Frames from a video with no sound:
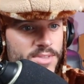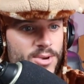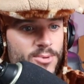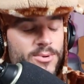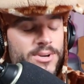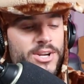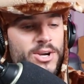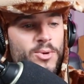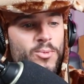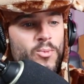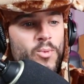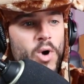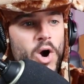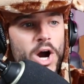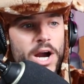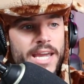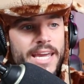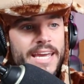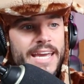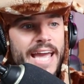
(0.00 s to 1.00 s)
When you're
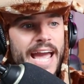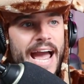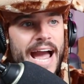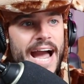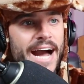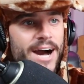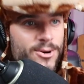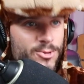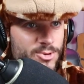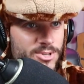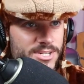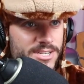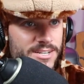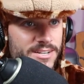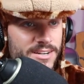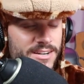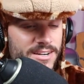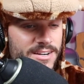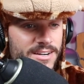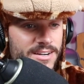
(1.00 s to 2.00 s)
walking out
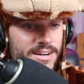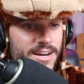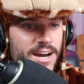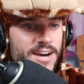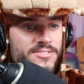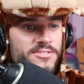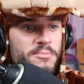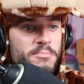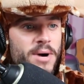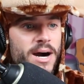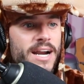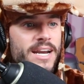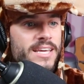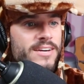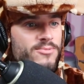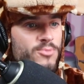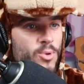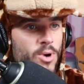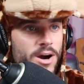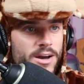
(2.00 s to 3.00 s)
of a body
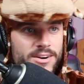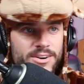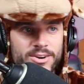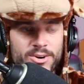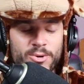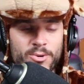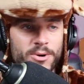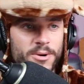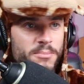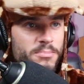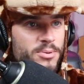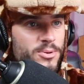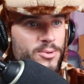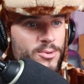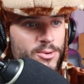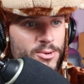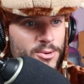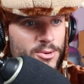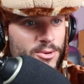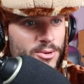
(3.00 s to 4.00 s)
of water or a
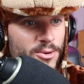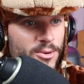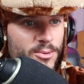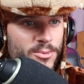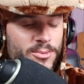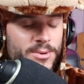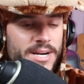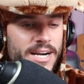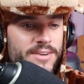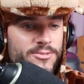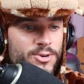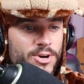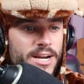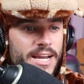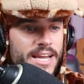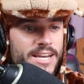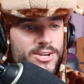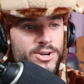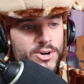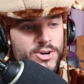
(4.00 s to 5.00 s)
pool or whatever,
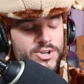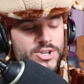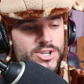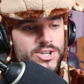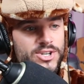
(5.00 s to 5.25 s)
and your